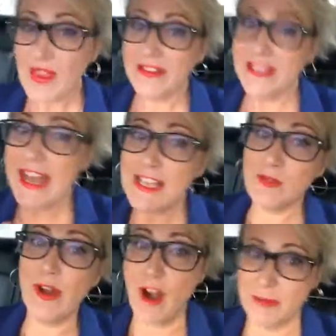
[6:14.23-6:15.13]
the next
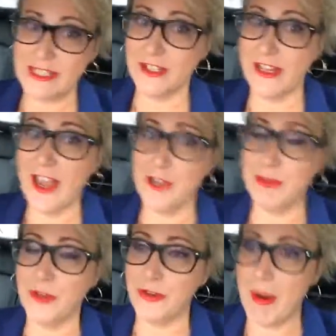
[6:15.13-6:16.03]
one, Army's gonna kind of blow
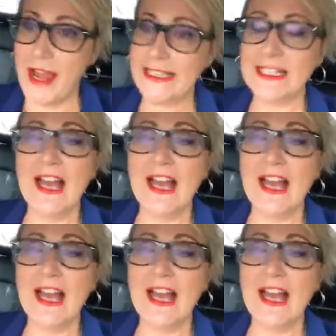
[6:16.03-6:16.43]
your mind.